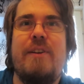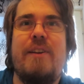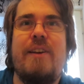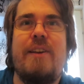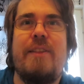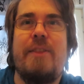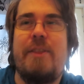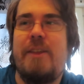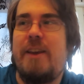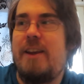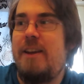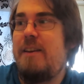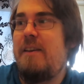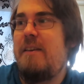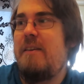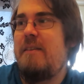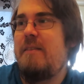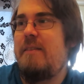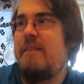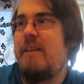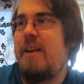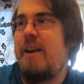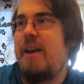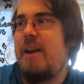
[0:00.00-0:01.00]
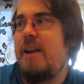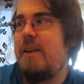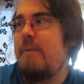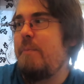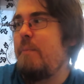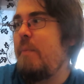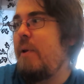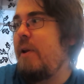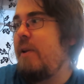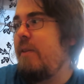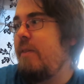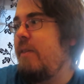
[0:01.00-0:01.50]
a thing that
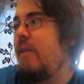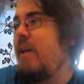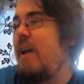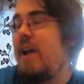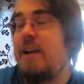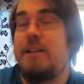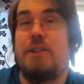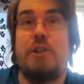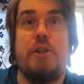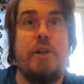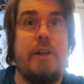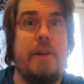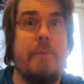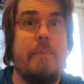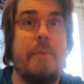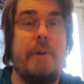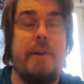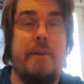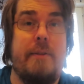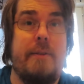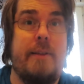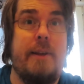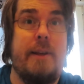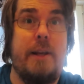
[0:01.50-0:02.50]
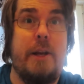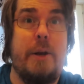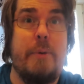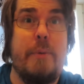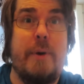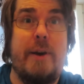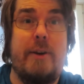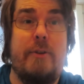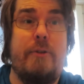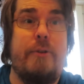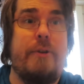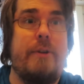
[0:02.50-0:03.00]
I've been thinking
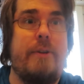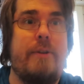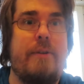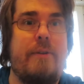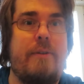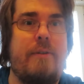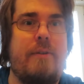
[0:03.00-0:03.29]
about.